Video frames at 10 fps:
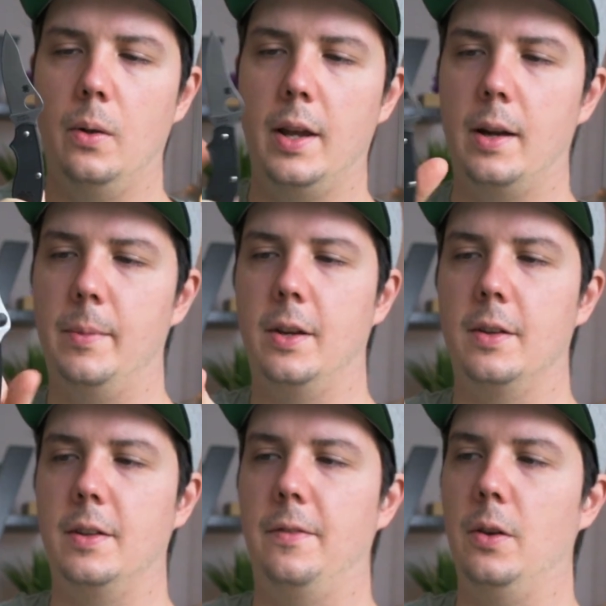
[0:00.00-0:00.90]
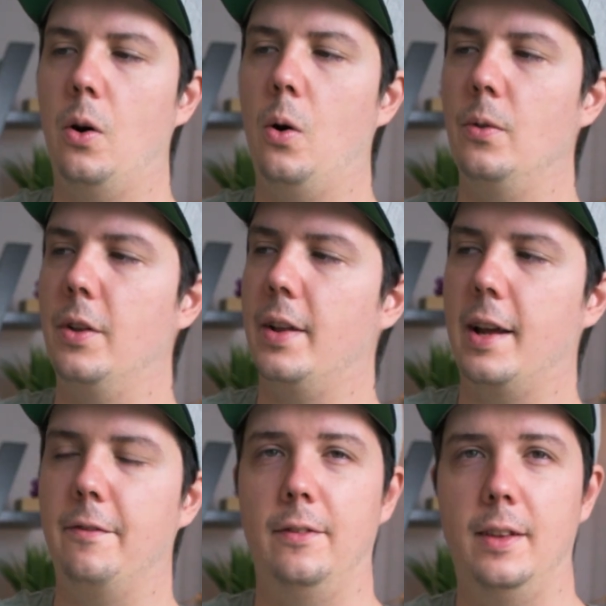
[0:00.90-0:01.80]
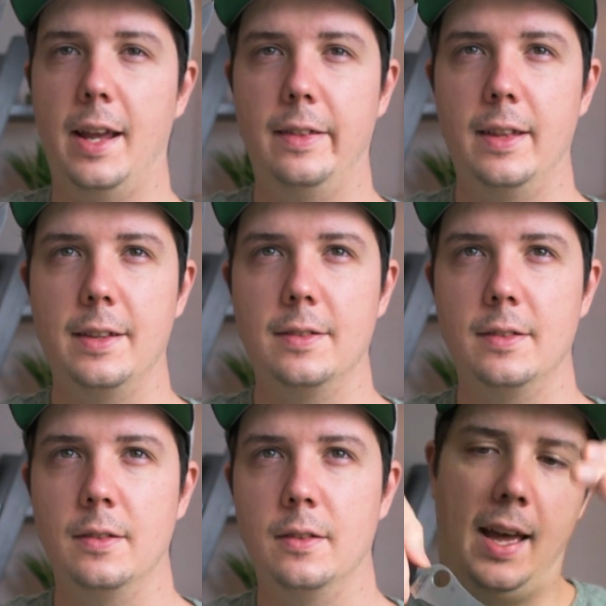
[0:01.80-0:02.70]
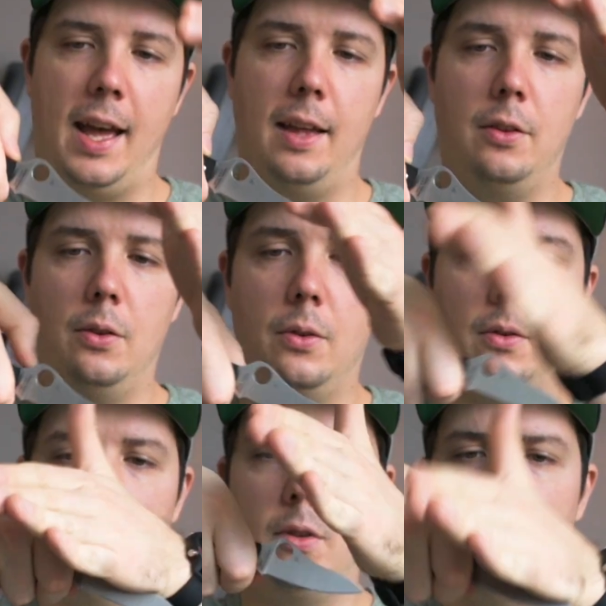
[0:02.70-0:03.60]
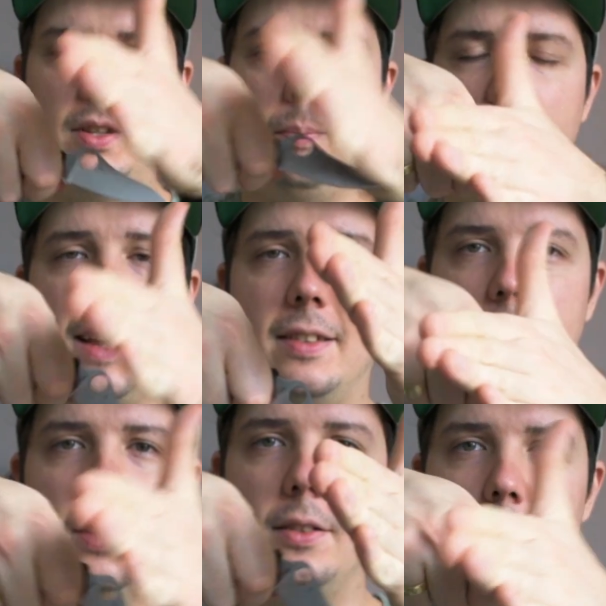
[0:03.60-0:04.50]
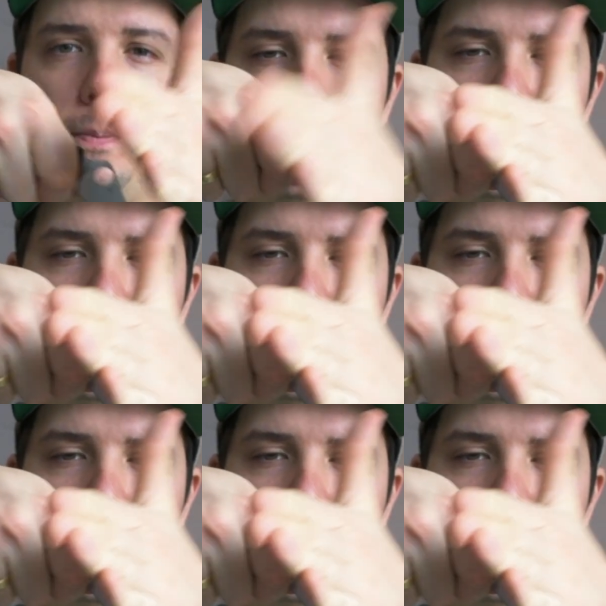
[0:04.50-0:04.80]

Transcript: here, because if you hold the knife like this and you close it by accident,